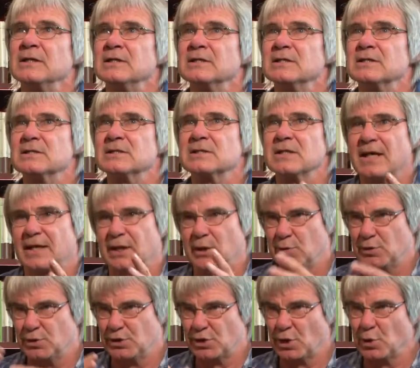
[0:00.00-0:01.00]

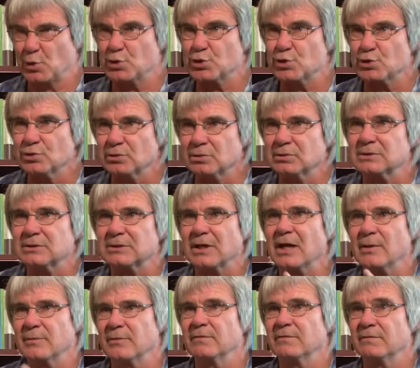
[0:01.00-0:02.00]
psychosocial
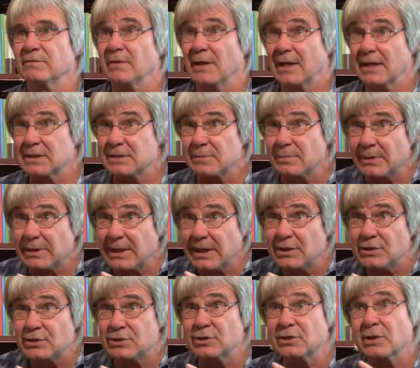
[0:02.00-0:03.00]
type of
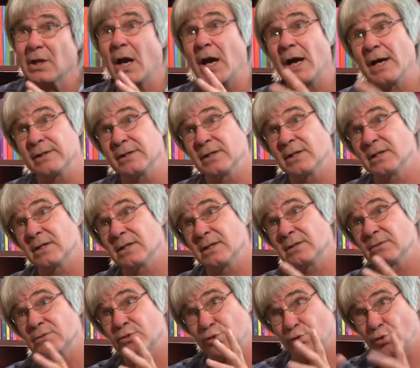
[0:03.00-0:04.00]
explanation,
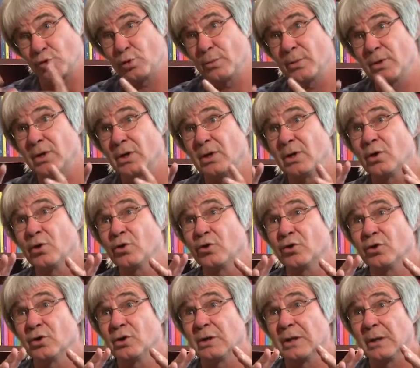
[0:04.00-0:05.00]
either trauma
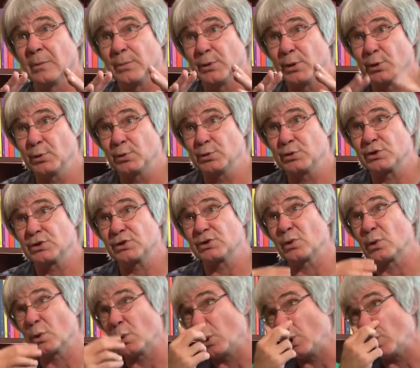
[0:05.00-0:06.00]
or abuse
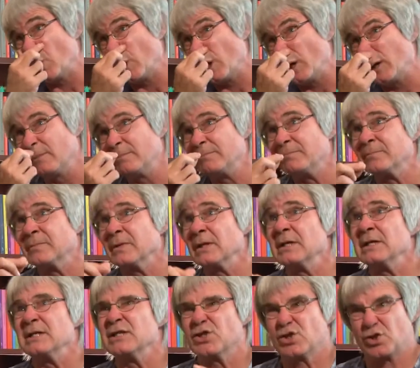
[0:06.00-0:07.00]
or
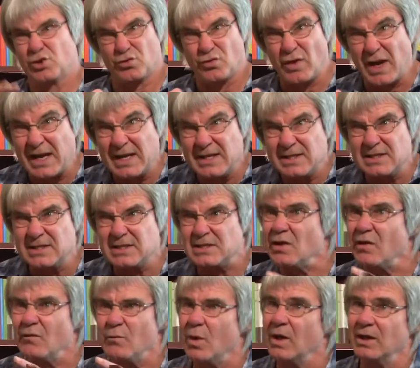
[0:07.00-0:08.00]
stress
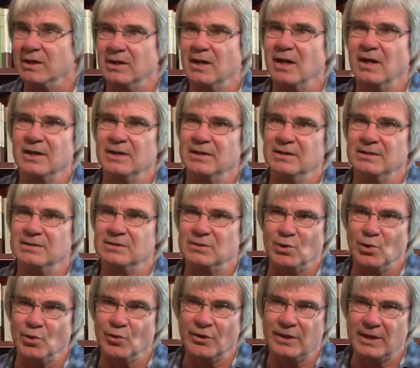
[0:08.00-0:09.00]
of one kind
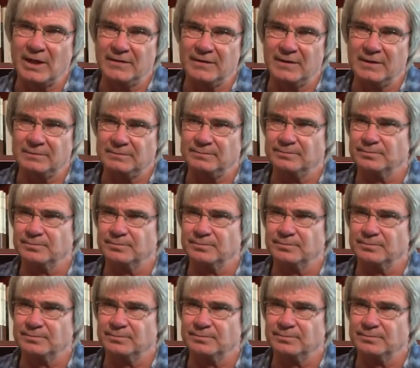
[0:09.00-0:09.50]
or another.